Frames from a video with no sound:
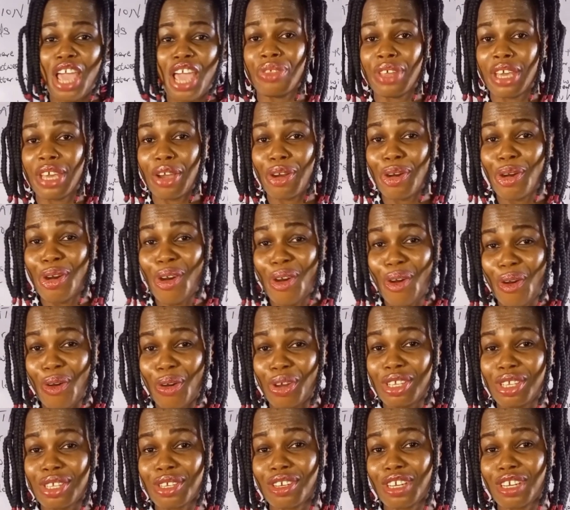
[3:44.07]
the OO
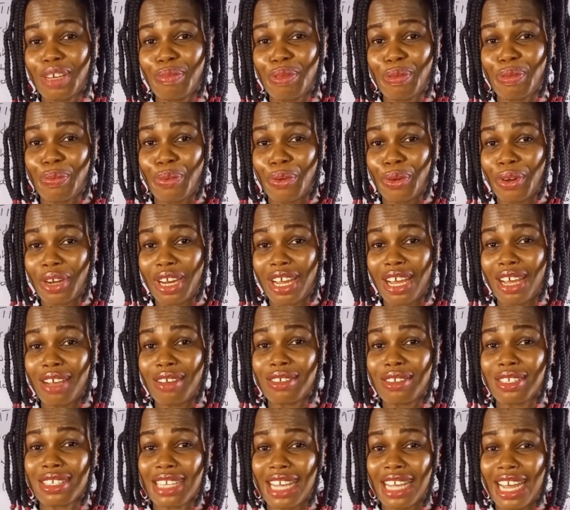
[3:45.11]
is gonna be
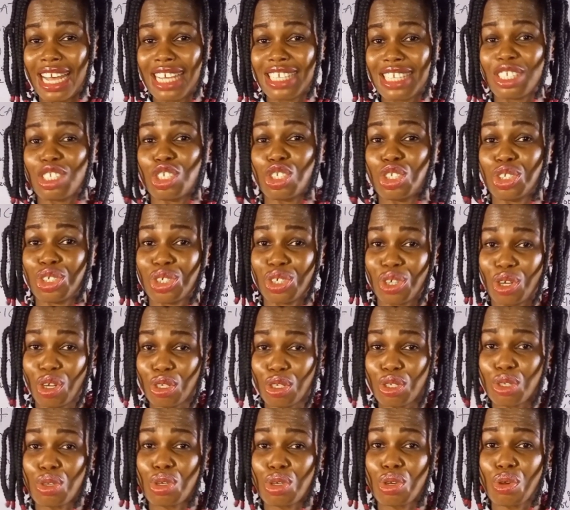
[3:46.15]
pronounced as the
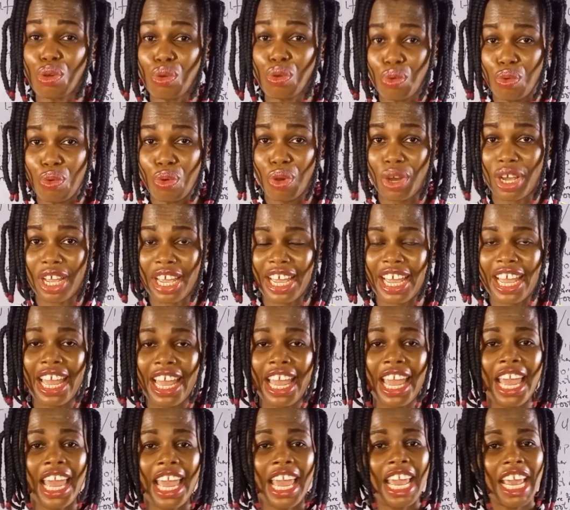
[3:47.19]
short O,
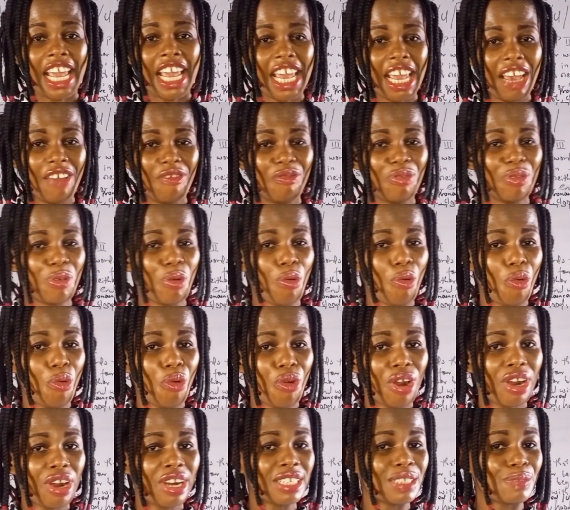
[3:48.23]
okay, if the
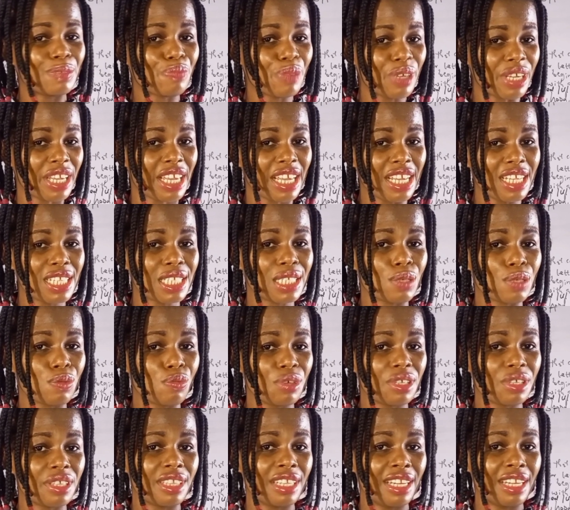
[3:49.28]
word begins
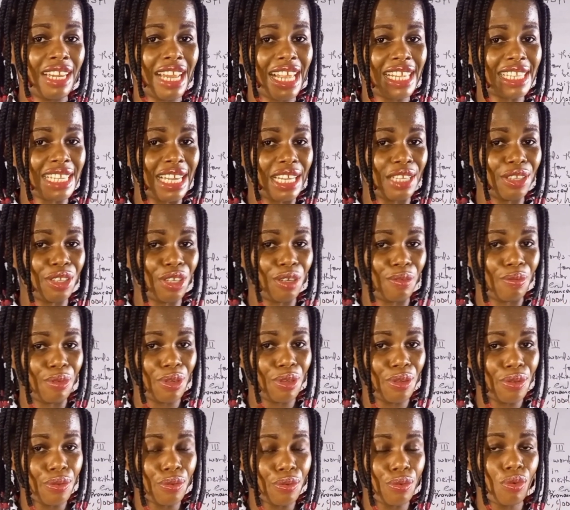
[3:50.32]
with the letter
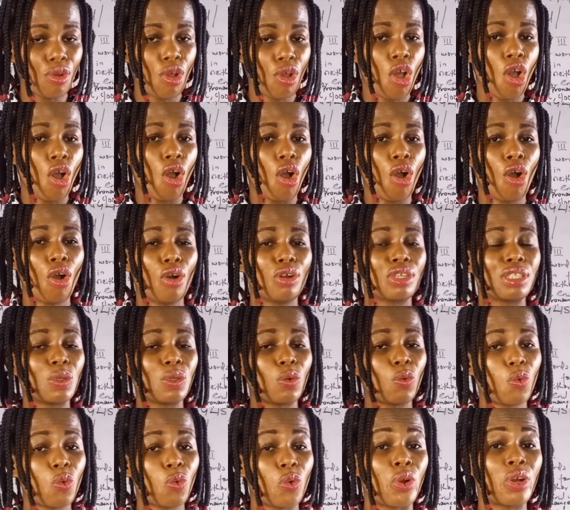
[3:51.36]
W or the
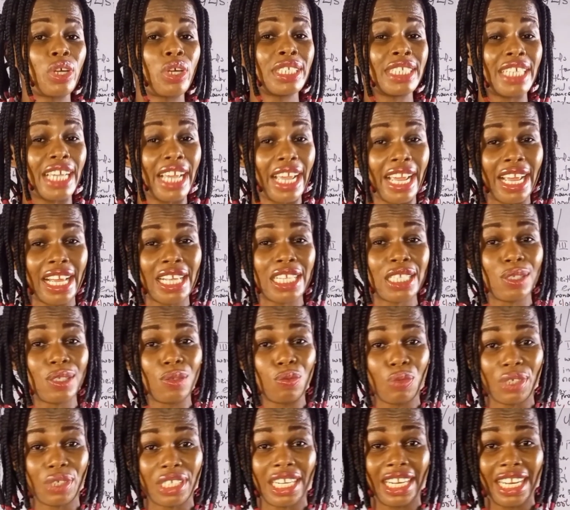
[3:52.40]
word
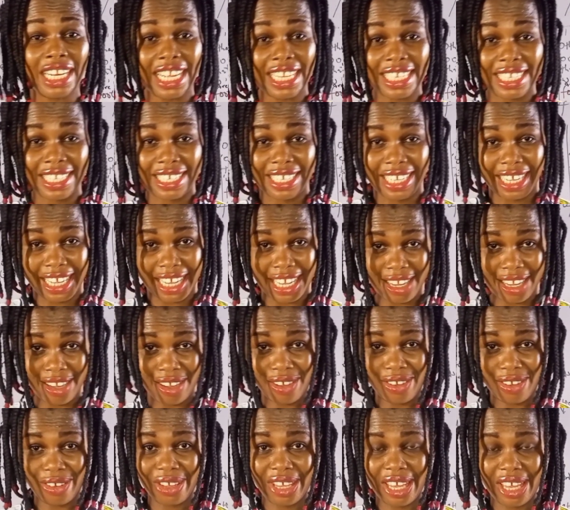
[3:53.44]
ends with the letter
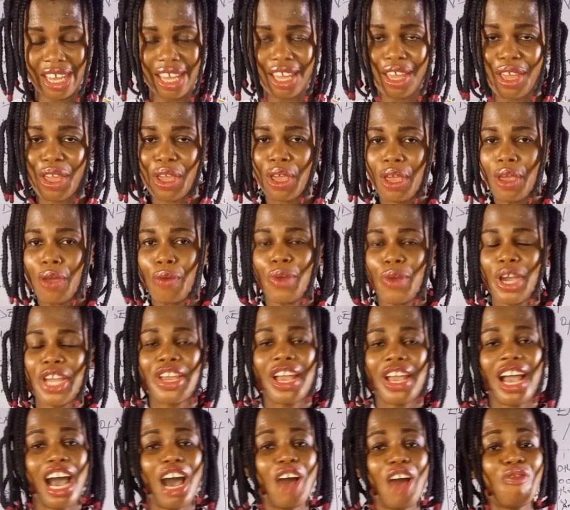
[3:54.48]
K, okay? When
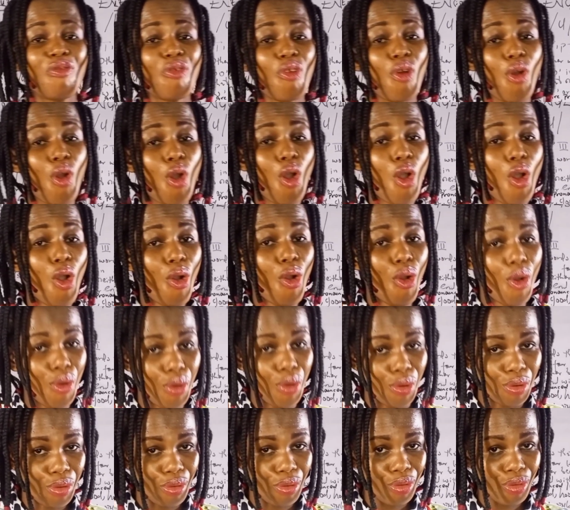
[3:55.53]
you have
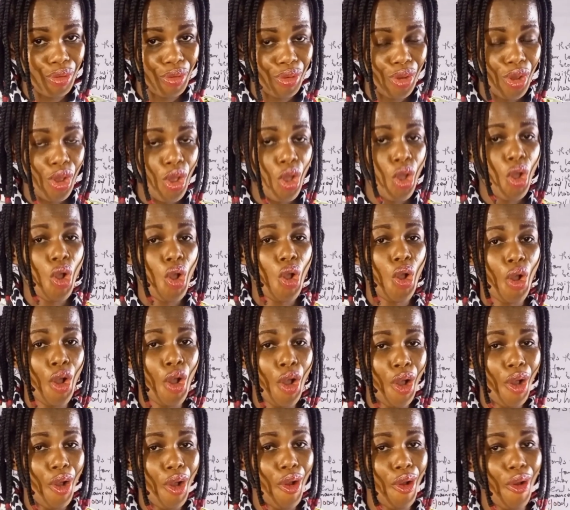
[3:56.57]
OO,
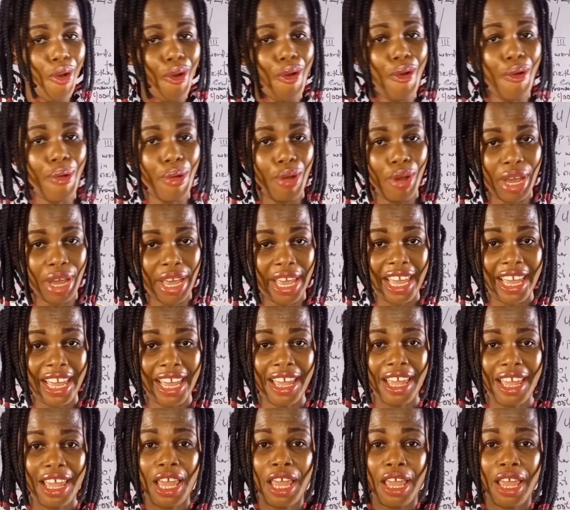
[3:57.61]

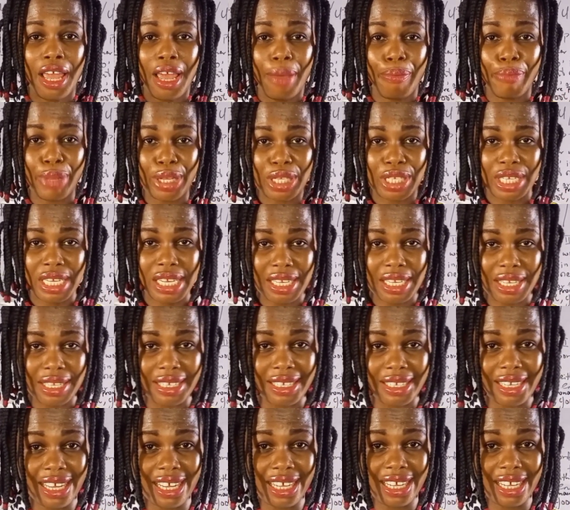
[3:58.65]
okay, between two